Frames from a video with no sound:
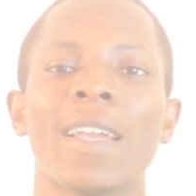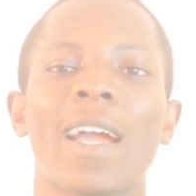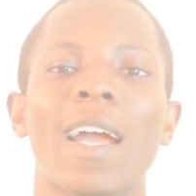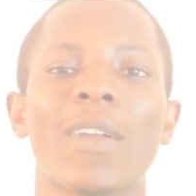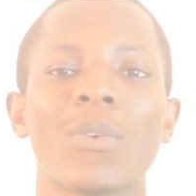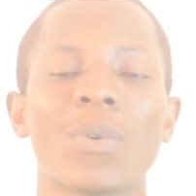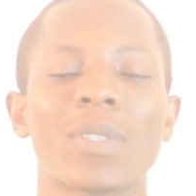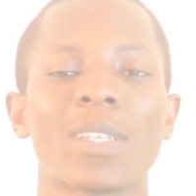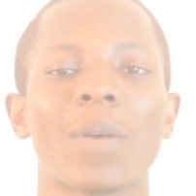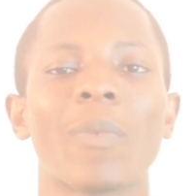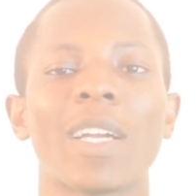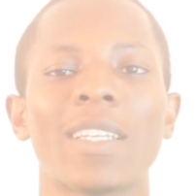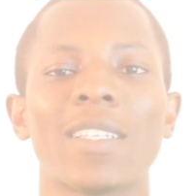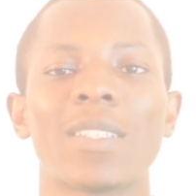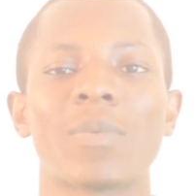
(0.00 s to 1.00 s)
I know
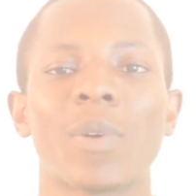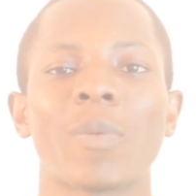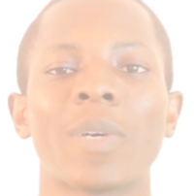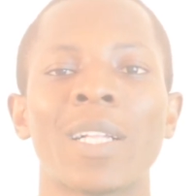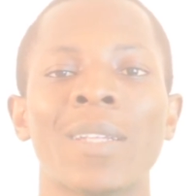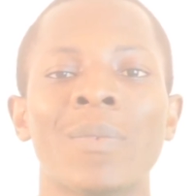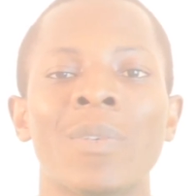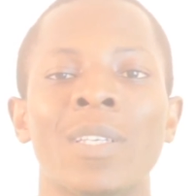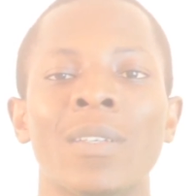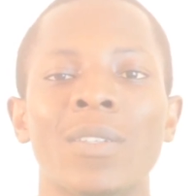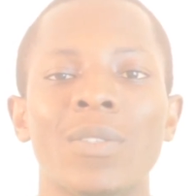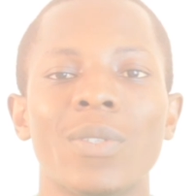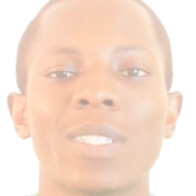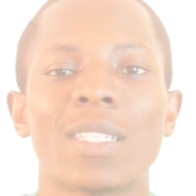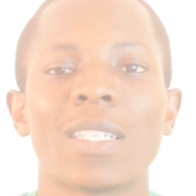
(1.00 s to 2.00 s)
somebody is probably
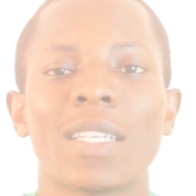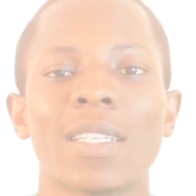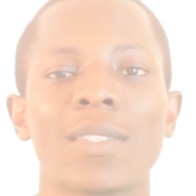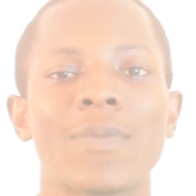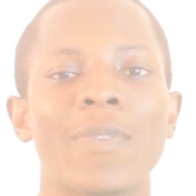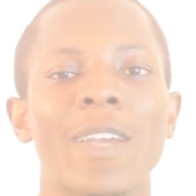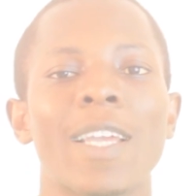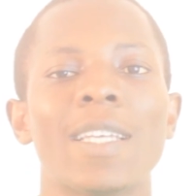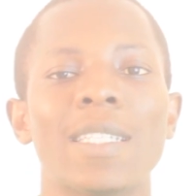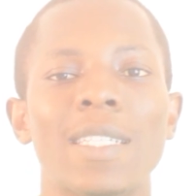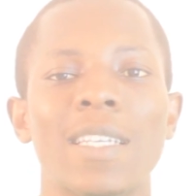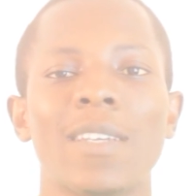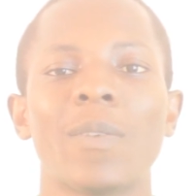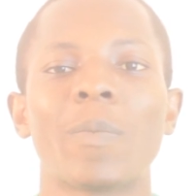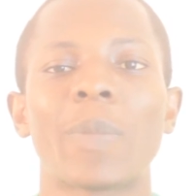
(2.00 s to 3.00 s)
using his first
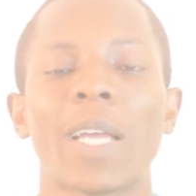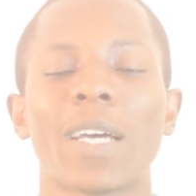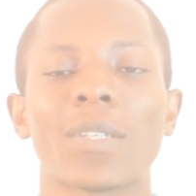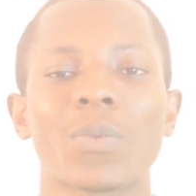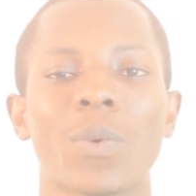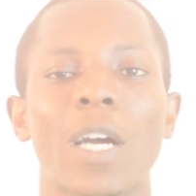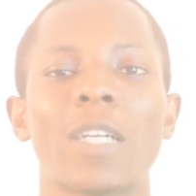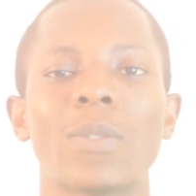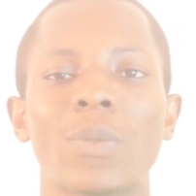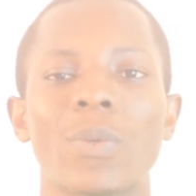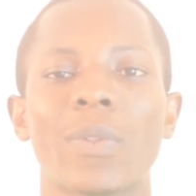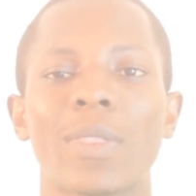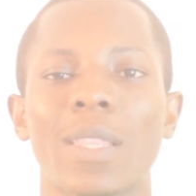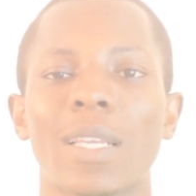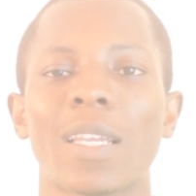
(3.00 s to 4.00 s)
name plus 1
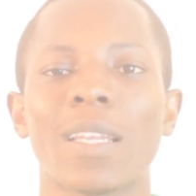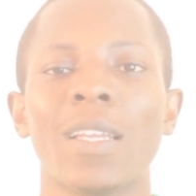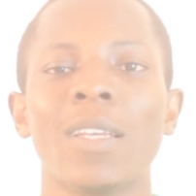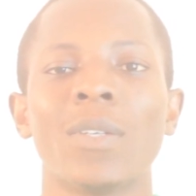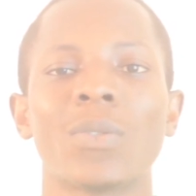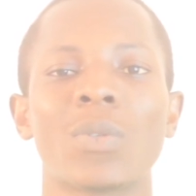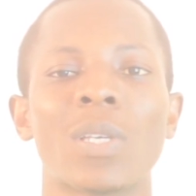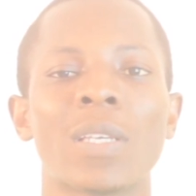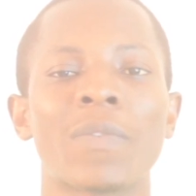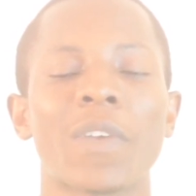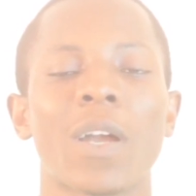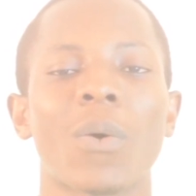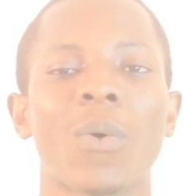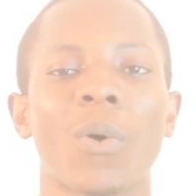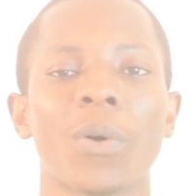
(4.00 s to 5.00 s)
2 3. So if you
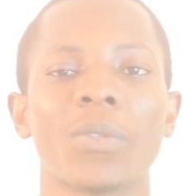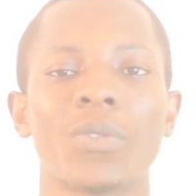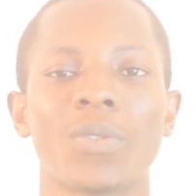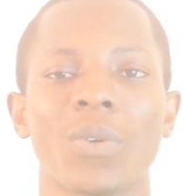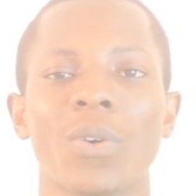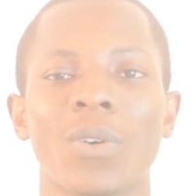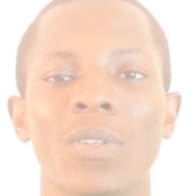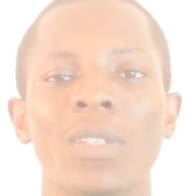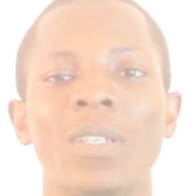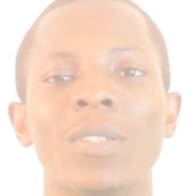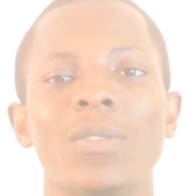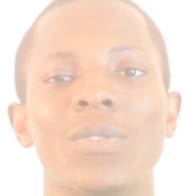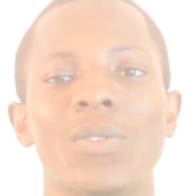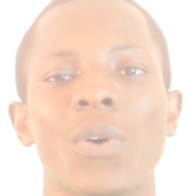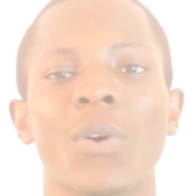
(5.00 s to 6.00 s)
are called John
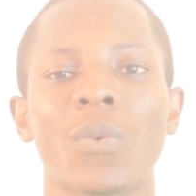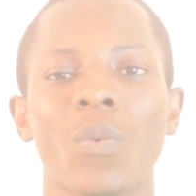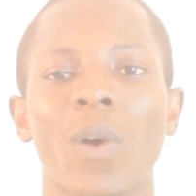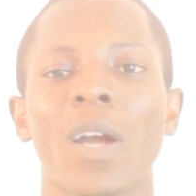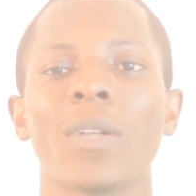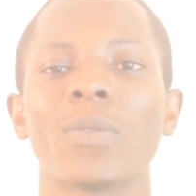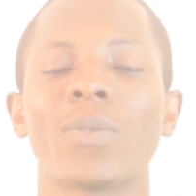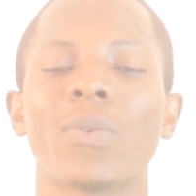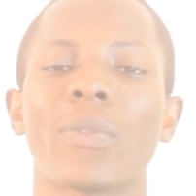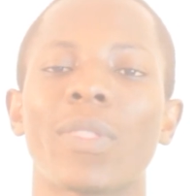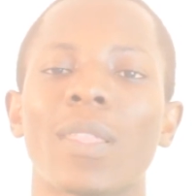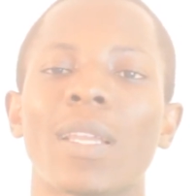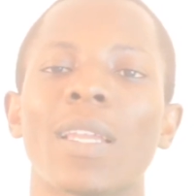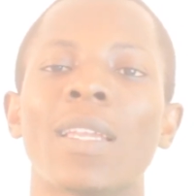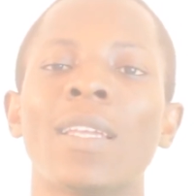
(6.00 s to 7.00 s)
1 2
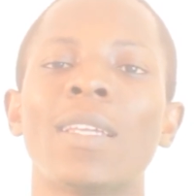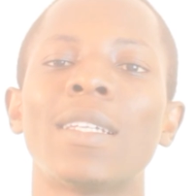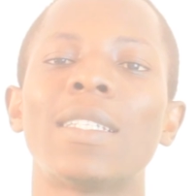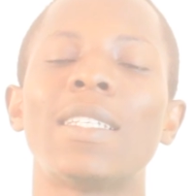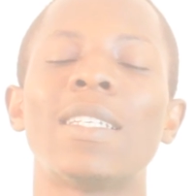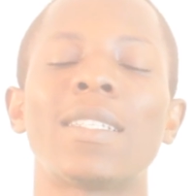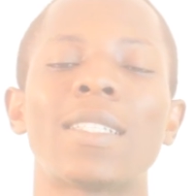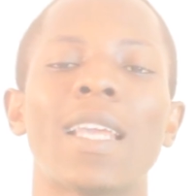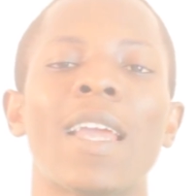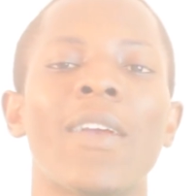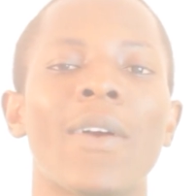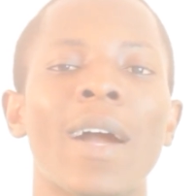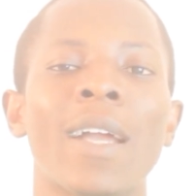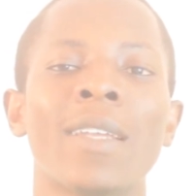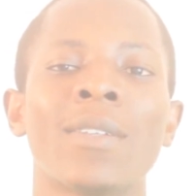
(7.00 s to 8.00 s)
3, this
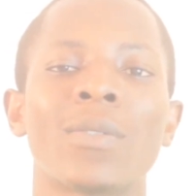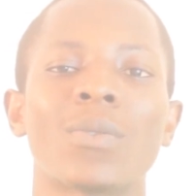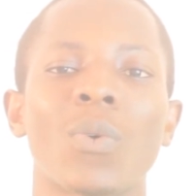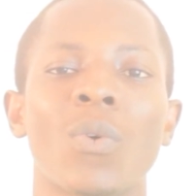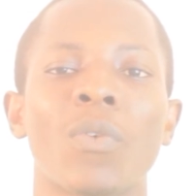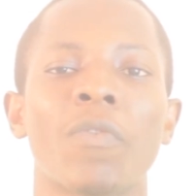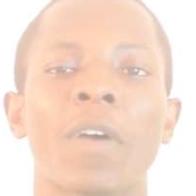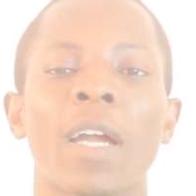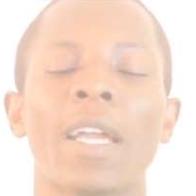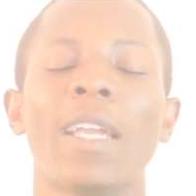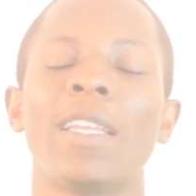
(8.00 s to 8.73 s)
era is over.